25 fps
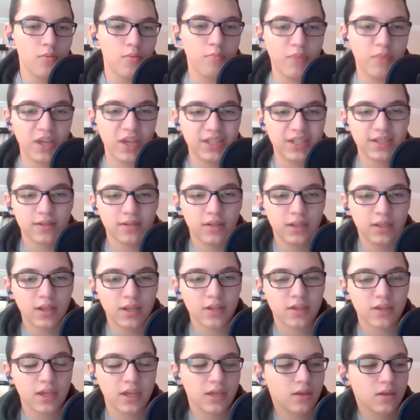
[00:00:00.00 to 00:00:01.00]
basically
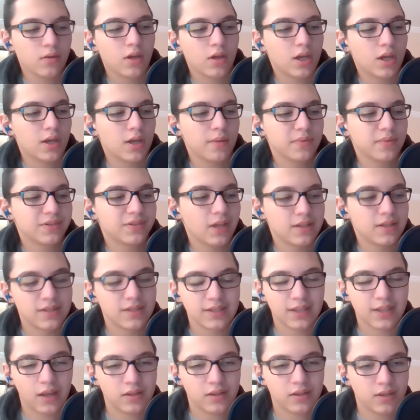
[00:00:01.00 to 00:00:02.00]
nothing uh, besides
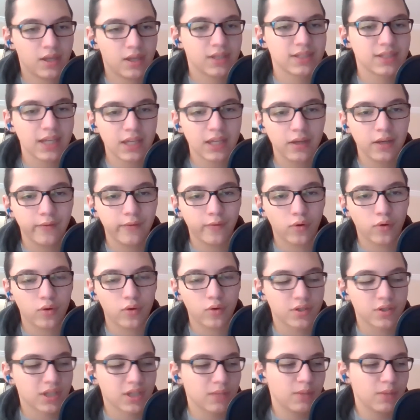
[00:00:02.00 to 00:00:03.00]
ex- executive
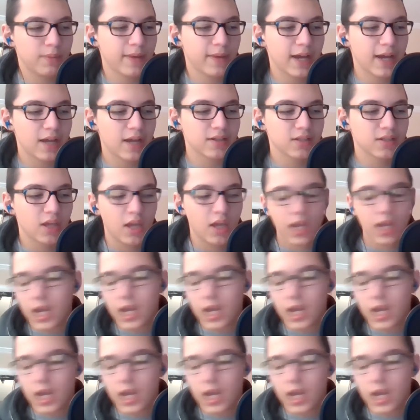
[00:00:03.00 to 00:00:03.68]
orders can be passed.